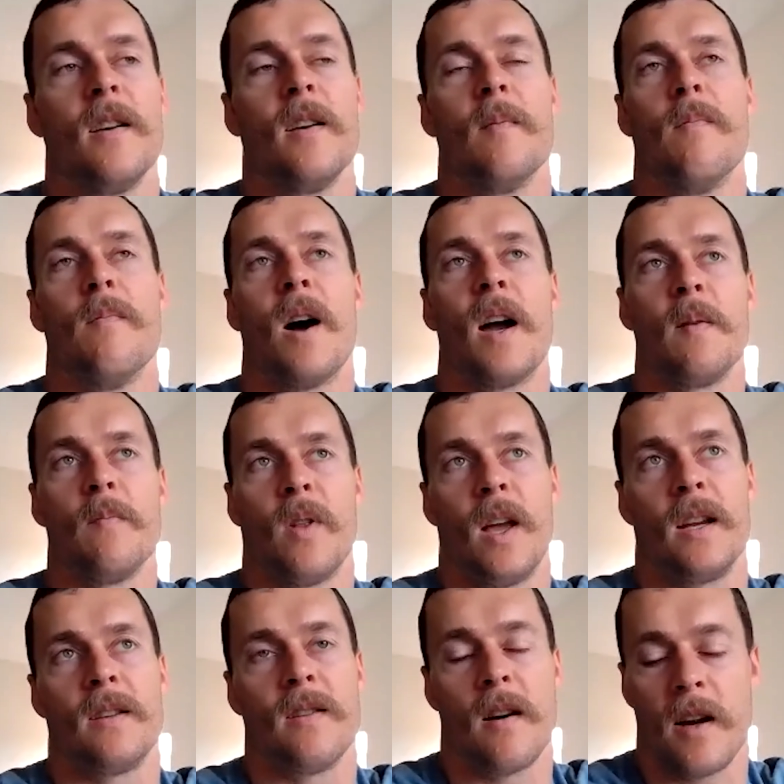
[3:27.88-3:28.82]
mind
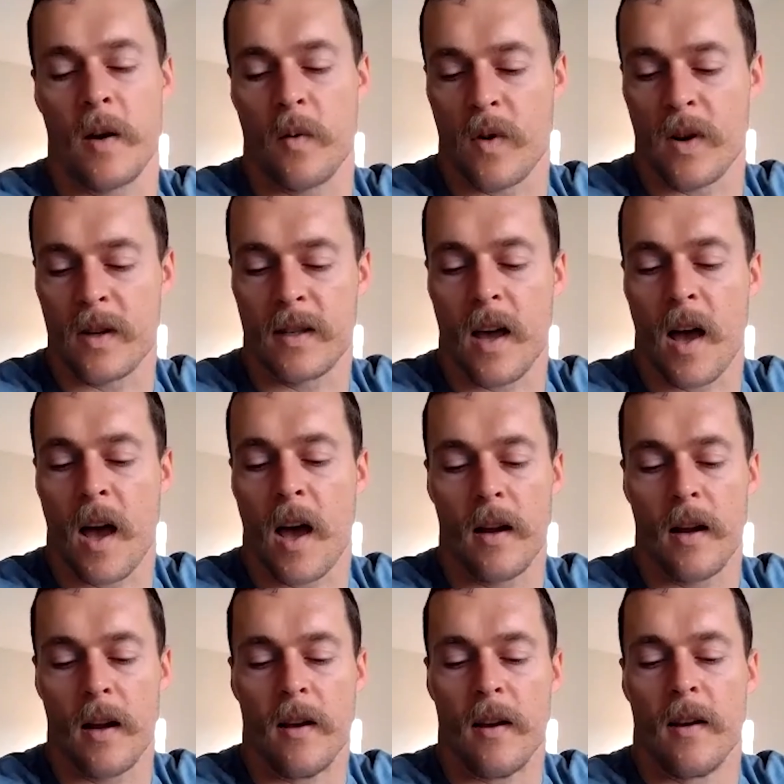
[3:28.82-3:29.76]
blanked on it, was that
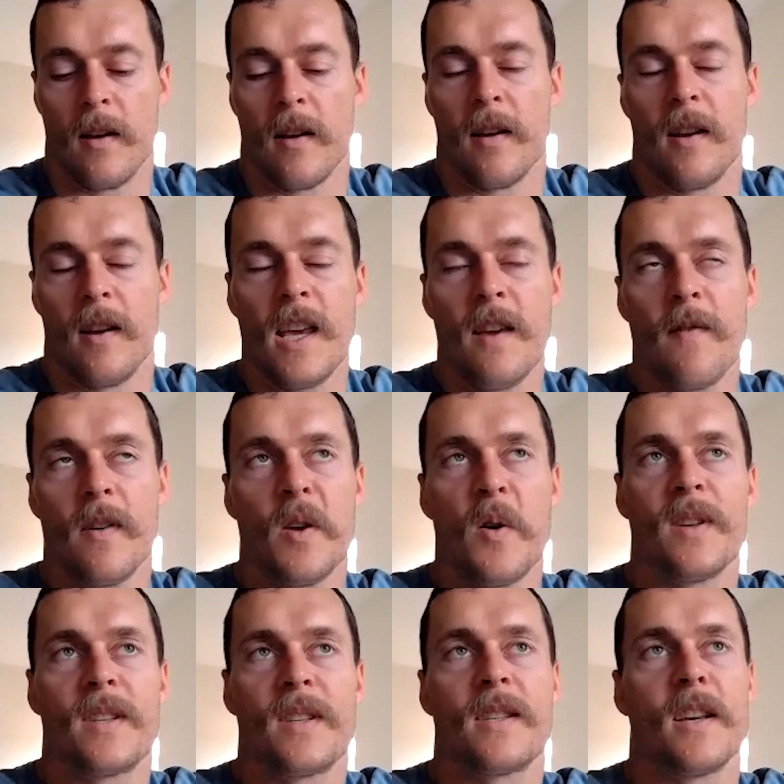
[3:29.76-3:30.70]
even though
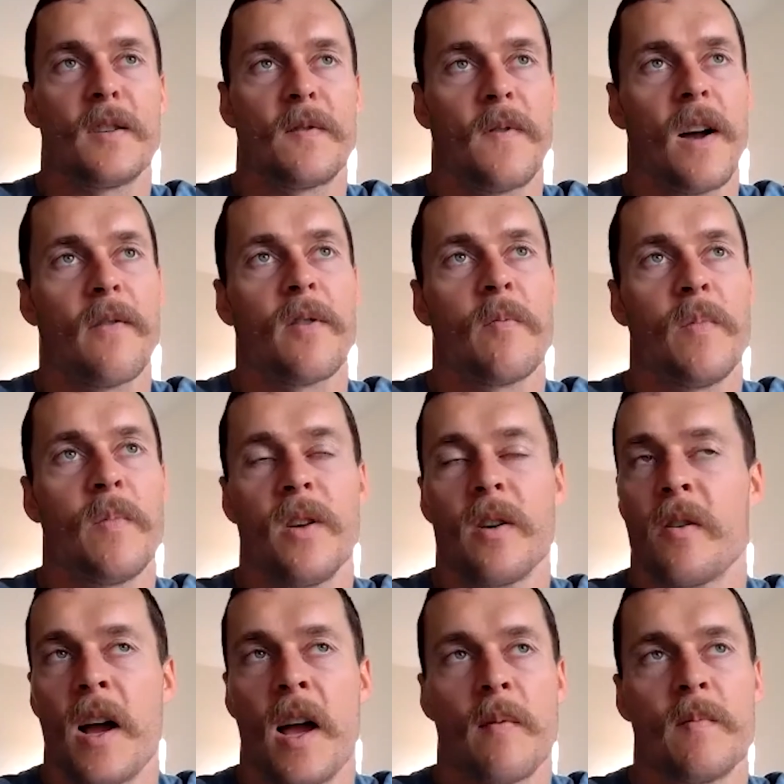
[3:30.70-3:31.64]
it says 500
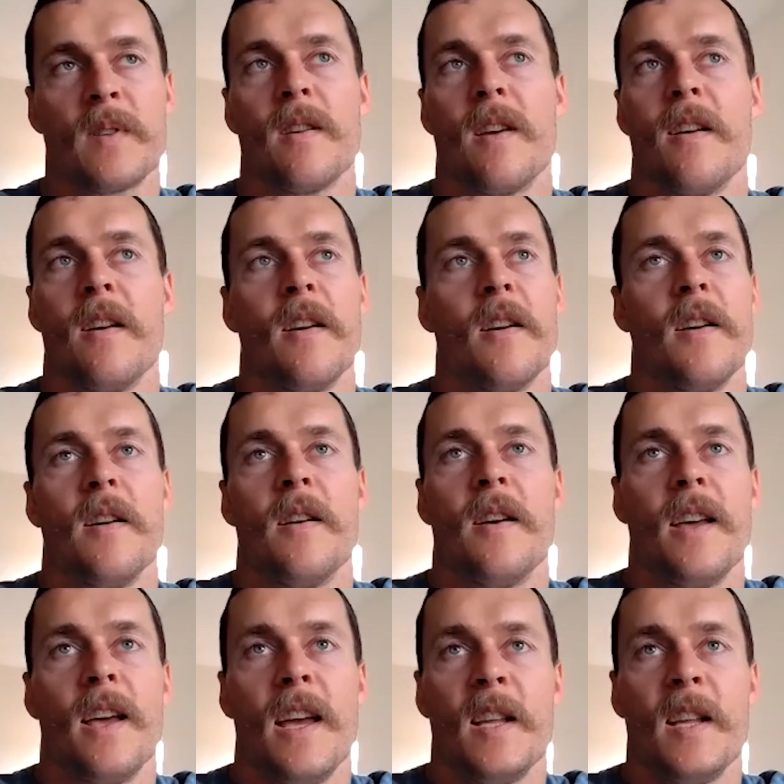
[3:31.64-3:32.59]
milligrams,
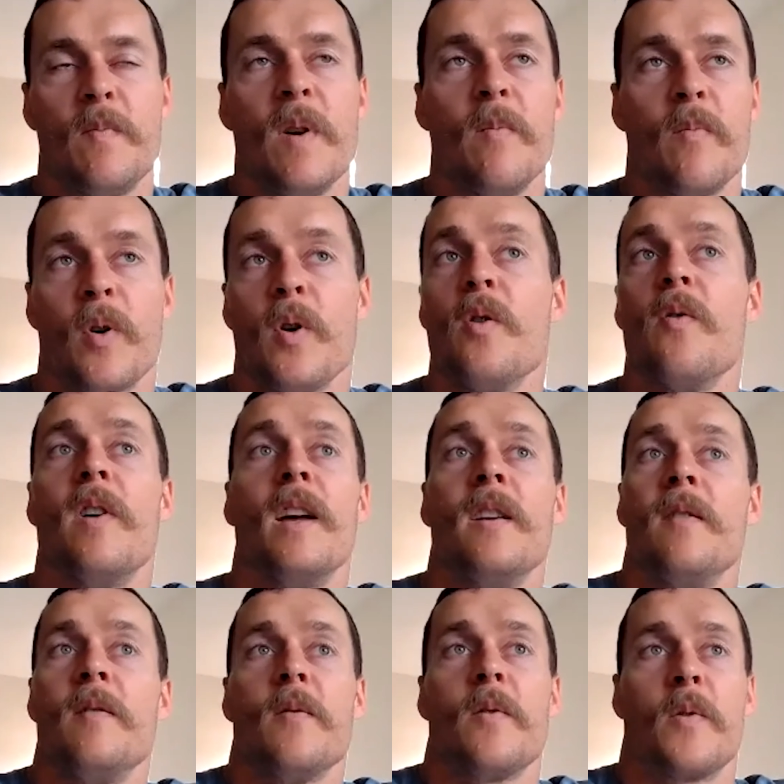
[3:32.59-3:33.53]
it's been
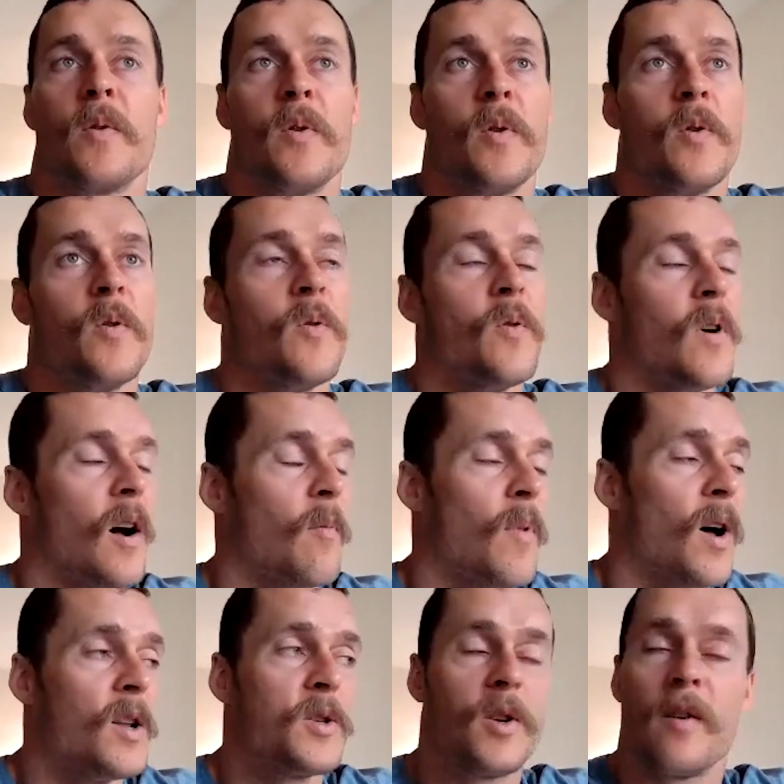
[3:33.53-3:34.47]
proven through a
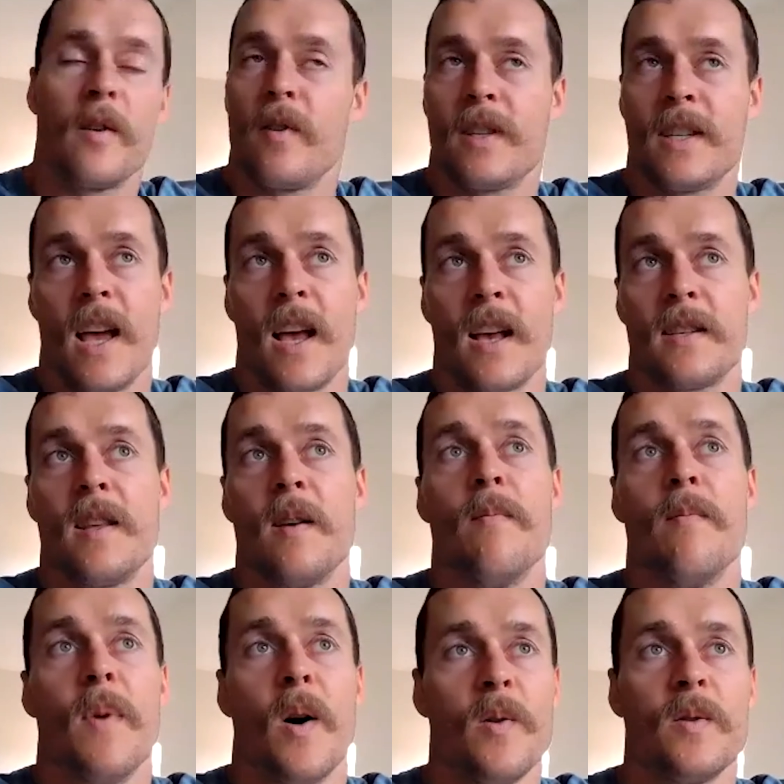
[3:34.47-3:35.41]
bunch of different tests that
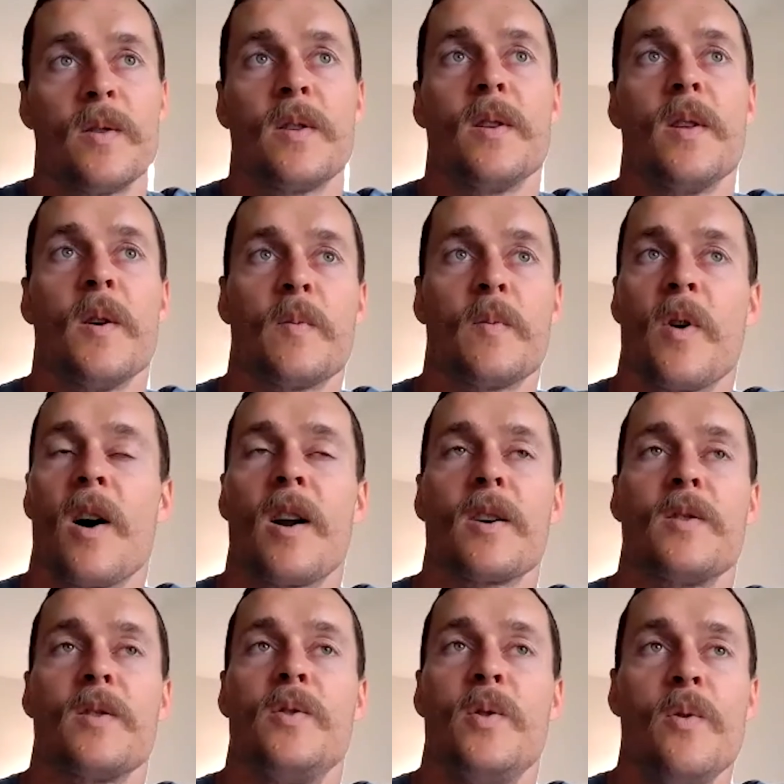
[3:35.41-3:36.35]
most of those
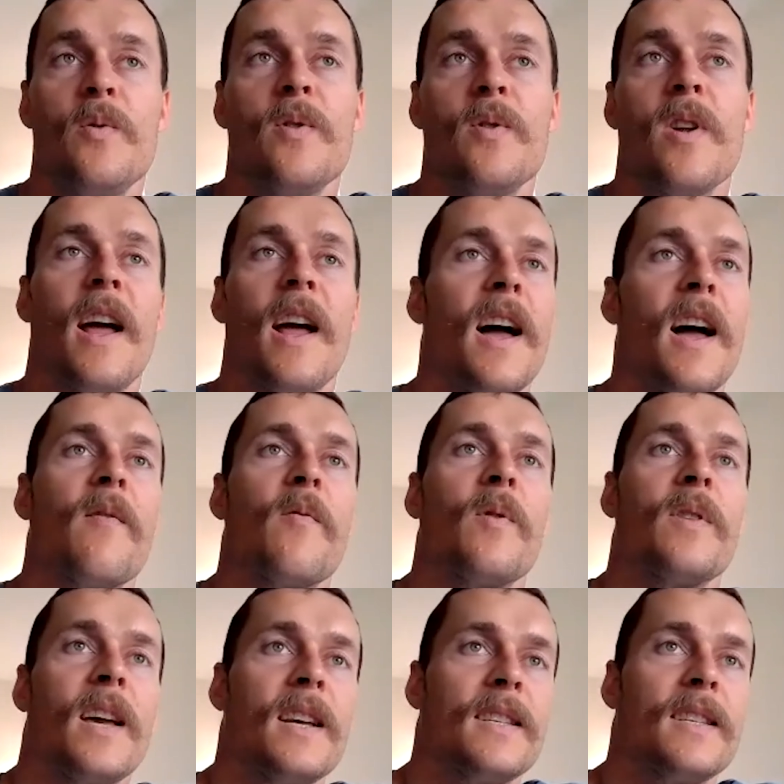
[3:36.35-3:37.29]
products do not have
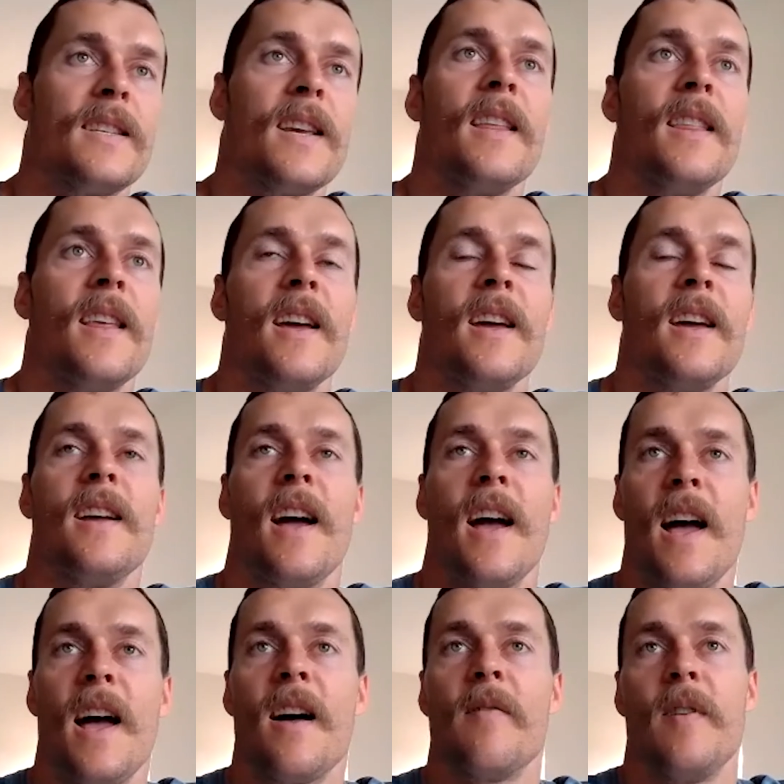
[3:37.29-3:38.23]
what they say they
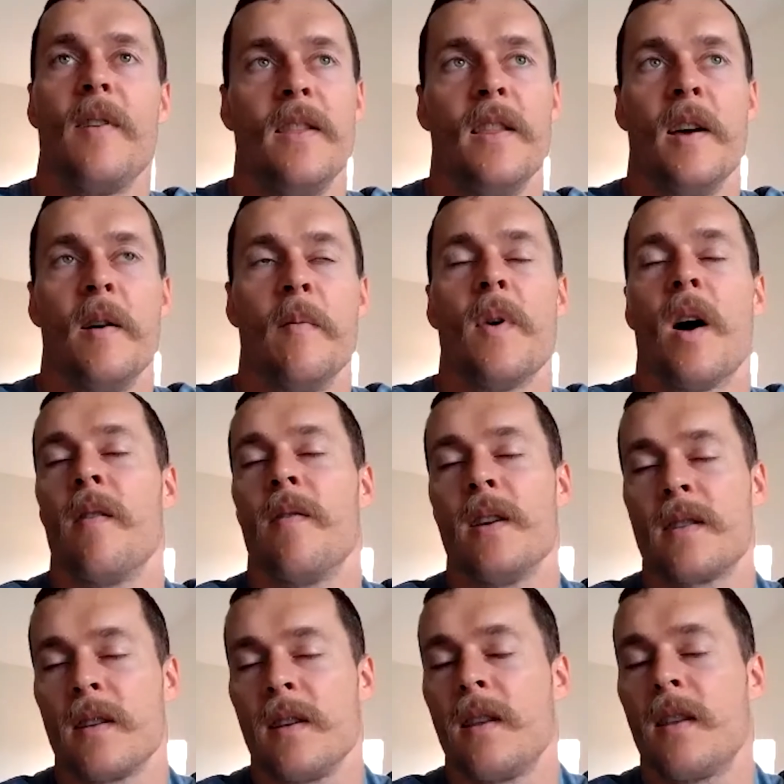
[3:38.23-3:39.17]
have in them.
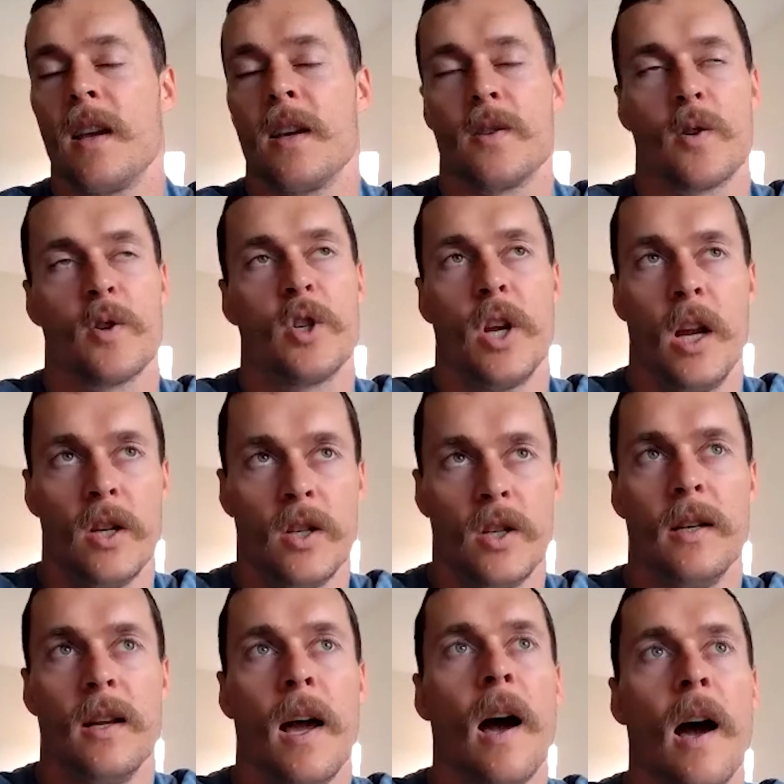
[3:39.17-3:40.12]
Obviously, things are
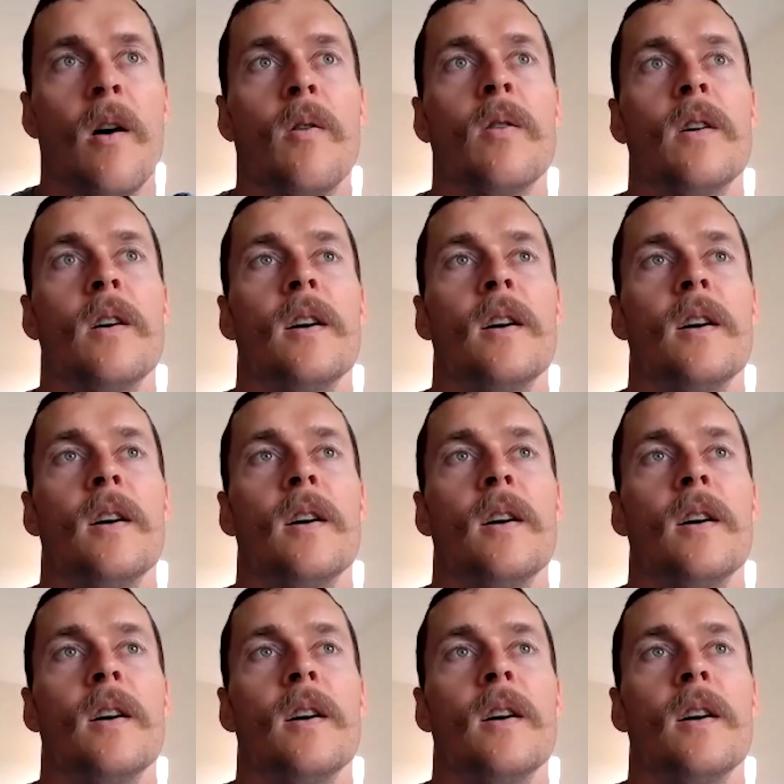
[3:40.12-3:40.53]
changing now